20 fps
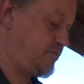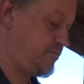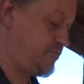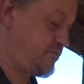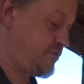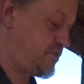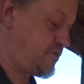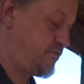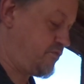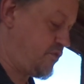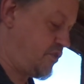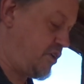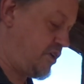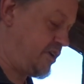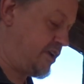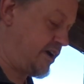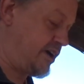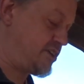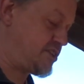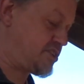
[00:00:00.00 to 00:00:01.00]
it's a very
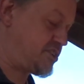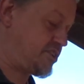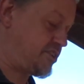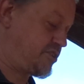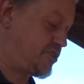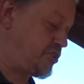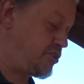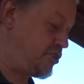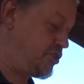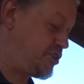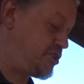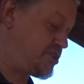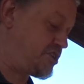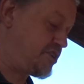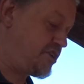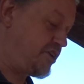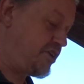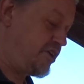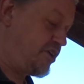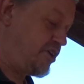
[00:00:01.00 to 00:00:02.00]
nice coloured
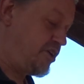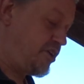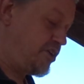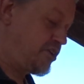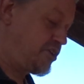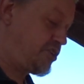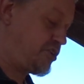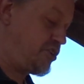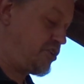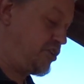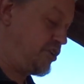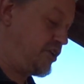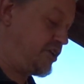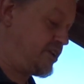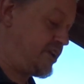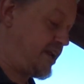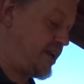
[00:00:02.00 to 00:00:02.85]
coloured